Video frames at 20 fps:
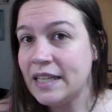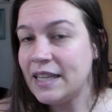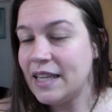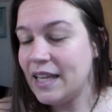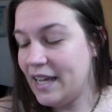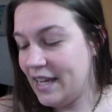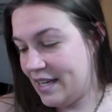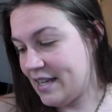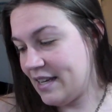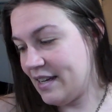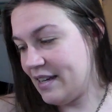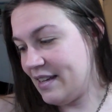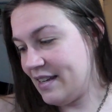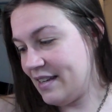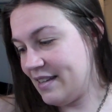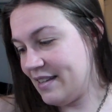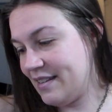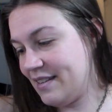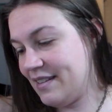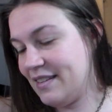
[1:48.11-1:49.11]
Like,
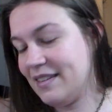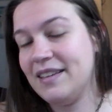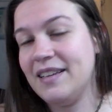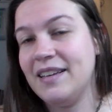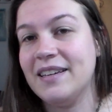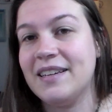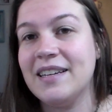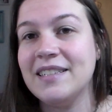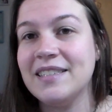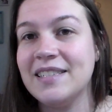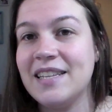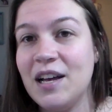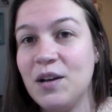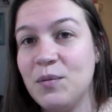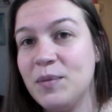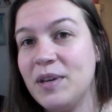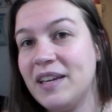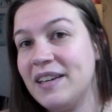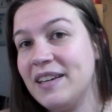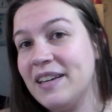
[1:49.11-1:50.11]
it can tell
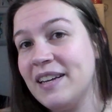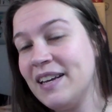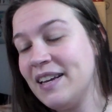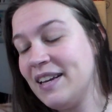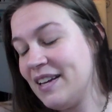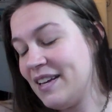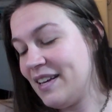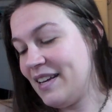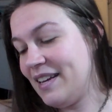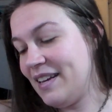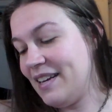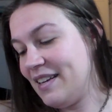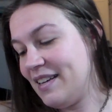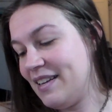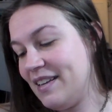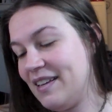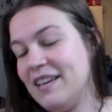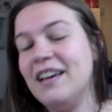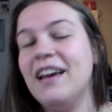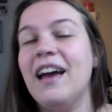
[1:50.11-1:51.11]
me
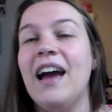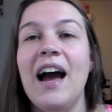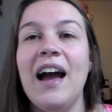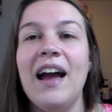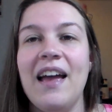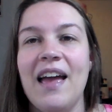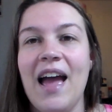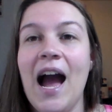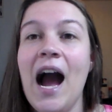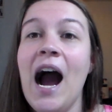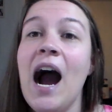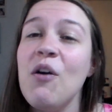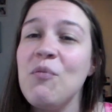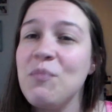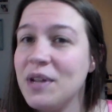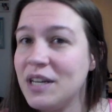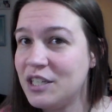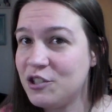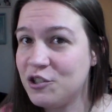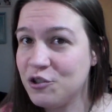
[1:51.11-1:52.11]
how
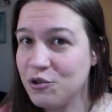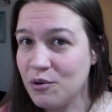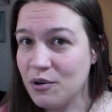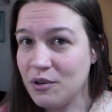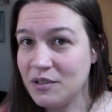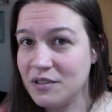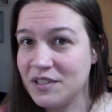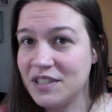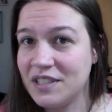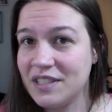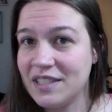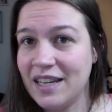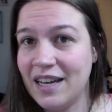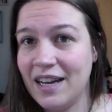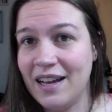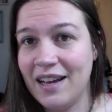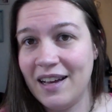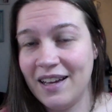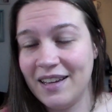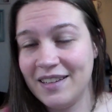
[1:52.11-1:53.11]
many chores
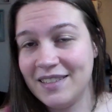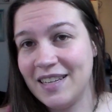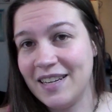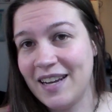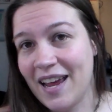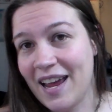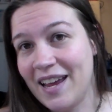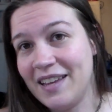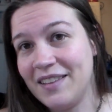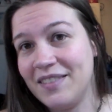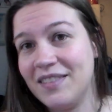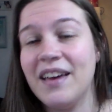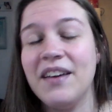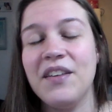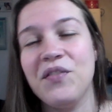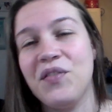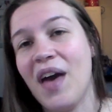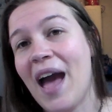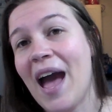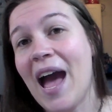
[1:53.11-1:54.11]
today.
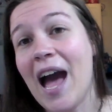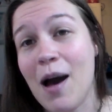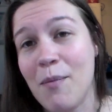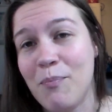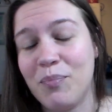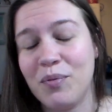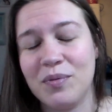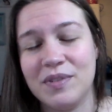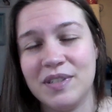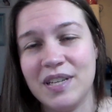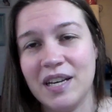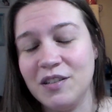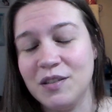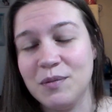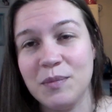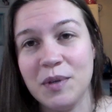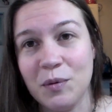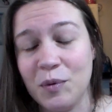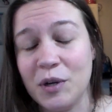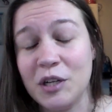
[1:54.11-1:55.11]
The app tells
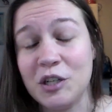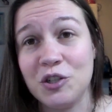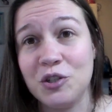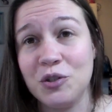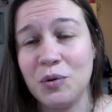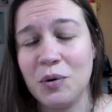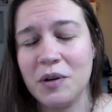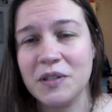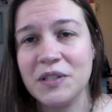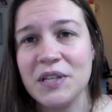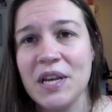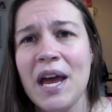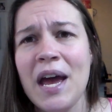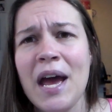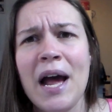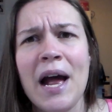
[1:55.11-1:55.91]
me which chores,